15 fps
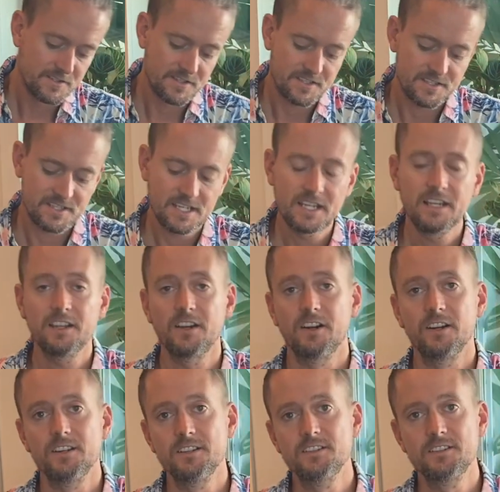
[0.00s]
These are the
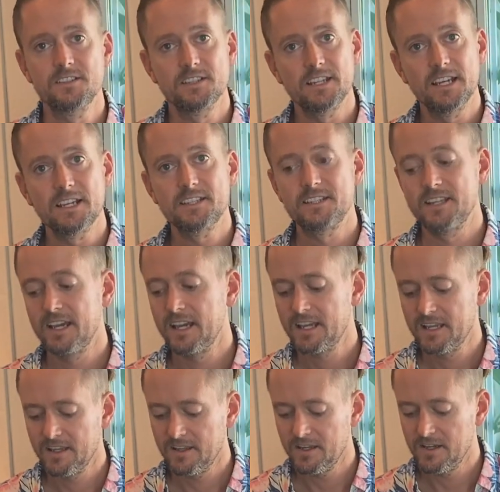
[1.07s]
scene cards. This is the next
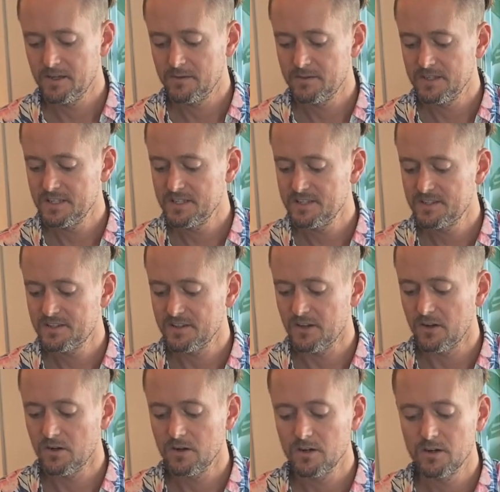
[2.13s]
deck.
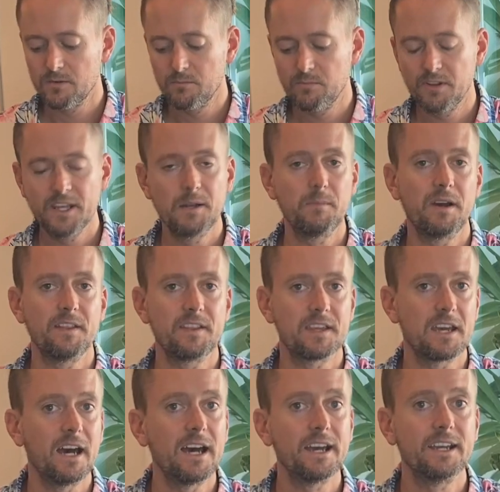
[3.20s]
These are played
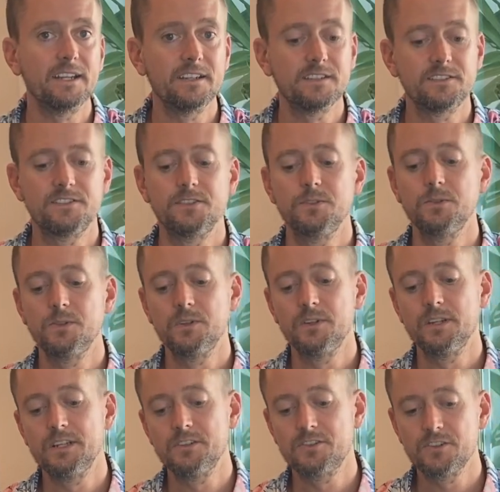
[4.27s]
by the guide
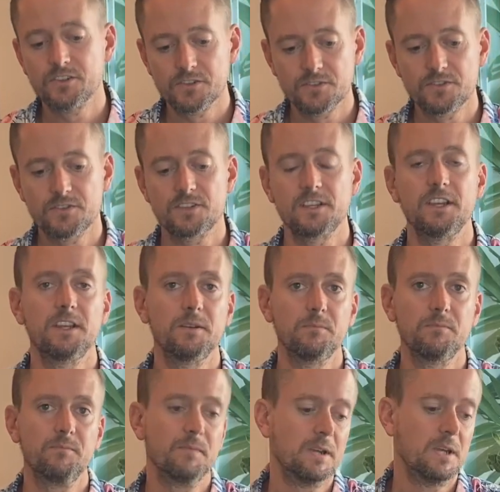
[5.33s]
to introduce
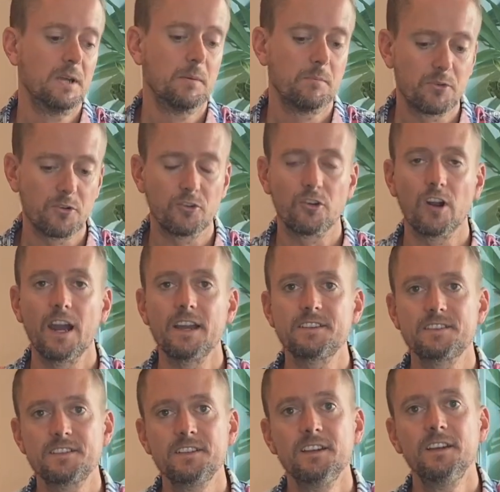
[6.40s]
and
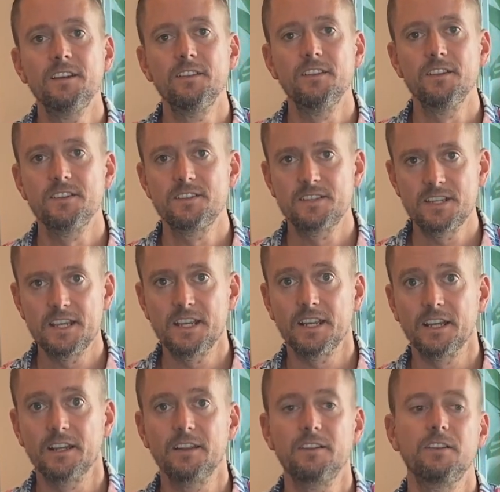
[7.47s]
progress the
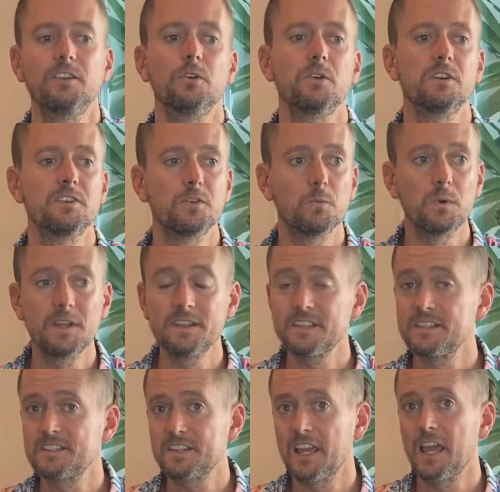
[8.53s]
scene. In order to
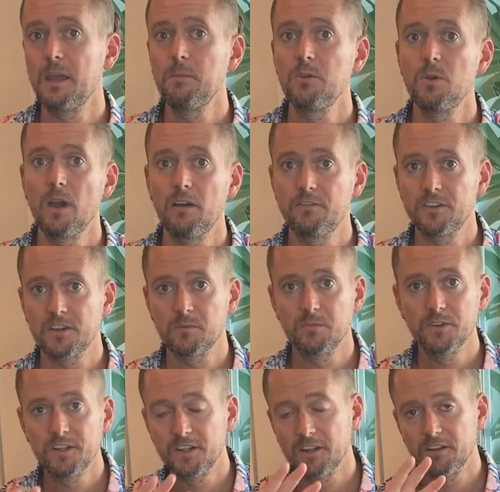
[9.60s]
win this game, you have to
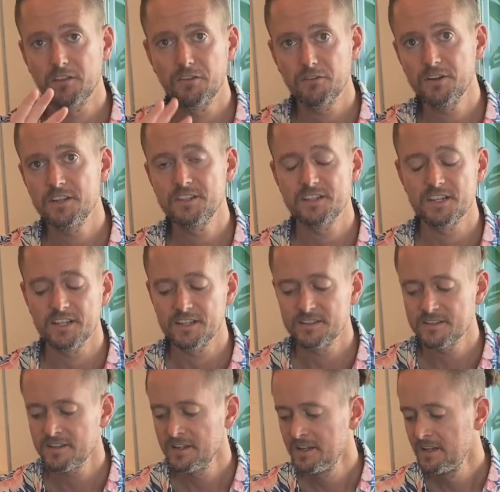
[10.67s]
complete 3
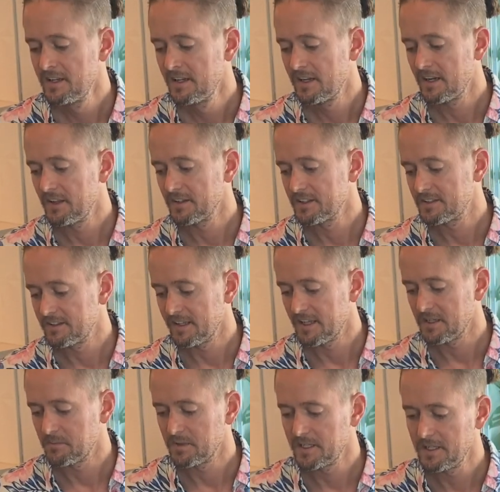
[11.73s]
scenes, and I'll get
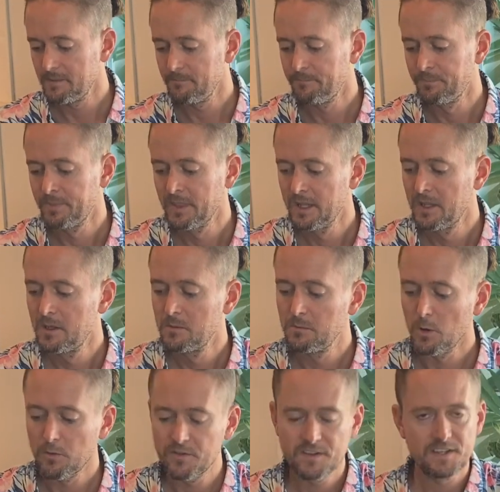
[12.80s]
to that in a minute.
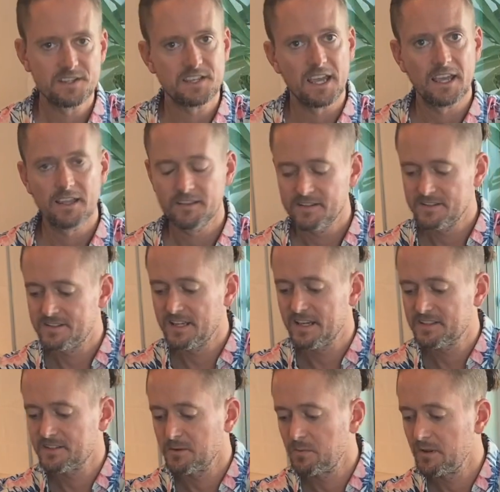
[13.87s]
Both of these
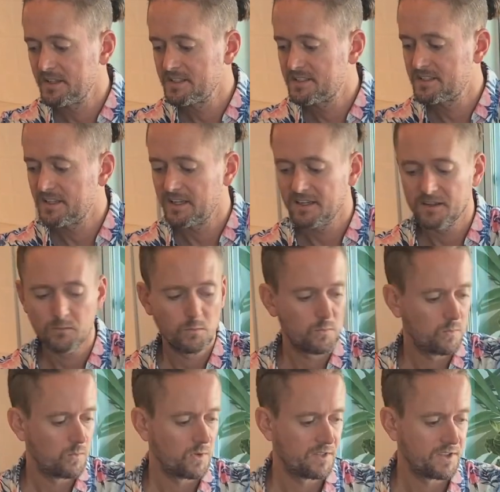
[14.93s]
decks are placed
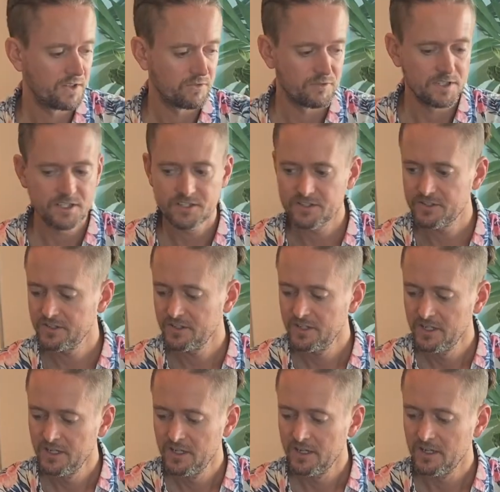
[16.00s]
within
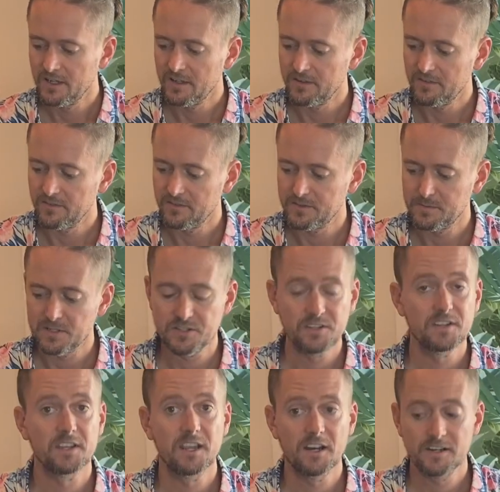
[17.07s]
reach,
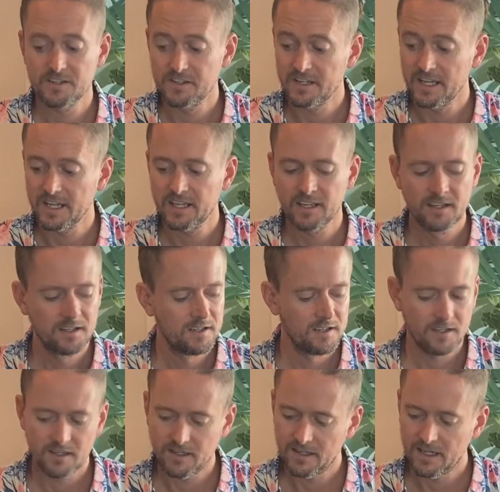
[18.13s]
especially the character deck.
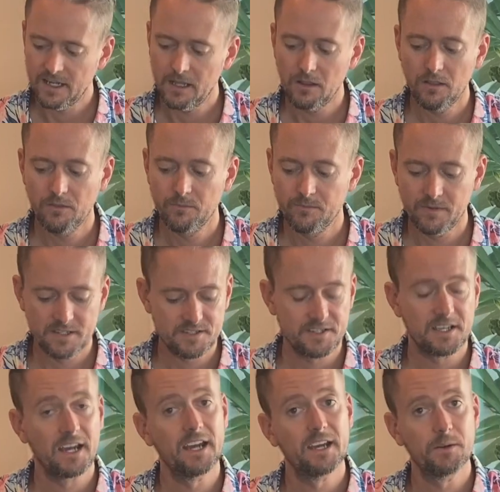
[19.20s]
I'll,
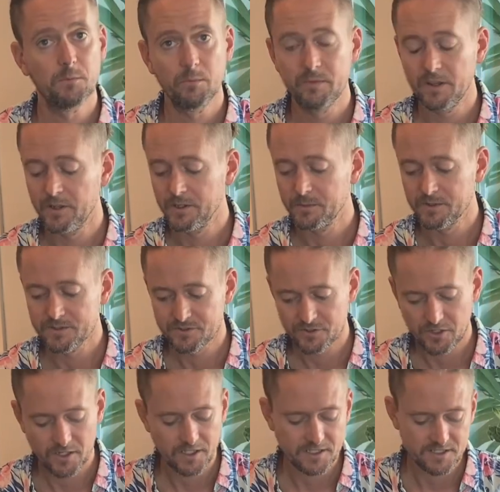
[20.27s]
as the guide, will be the only
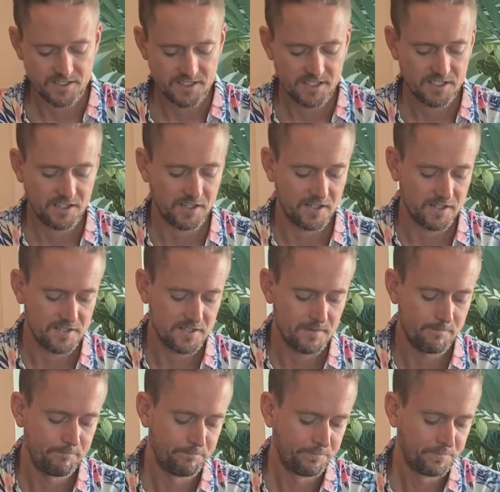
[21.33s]
one drawing the scene
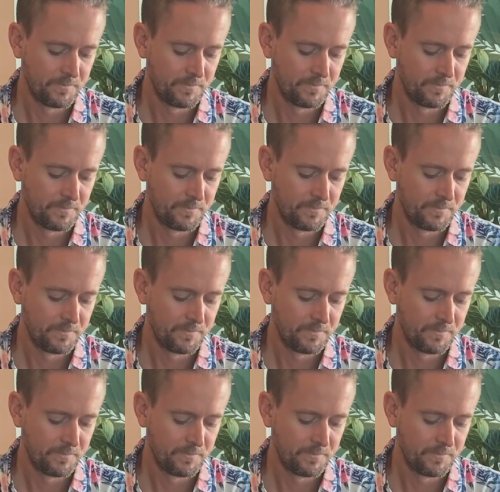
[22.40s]
cards.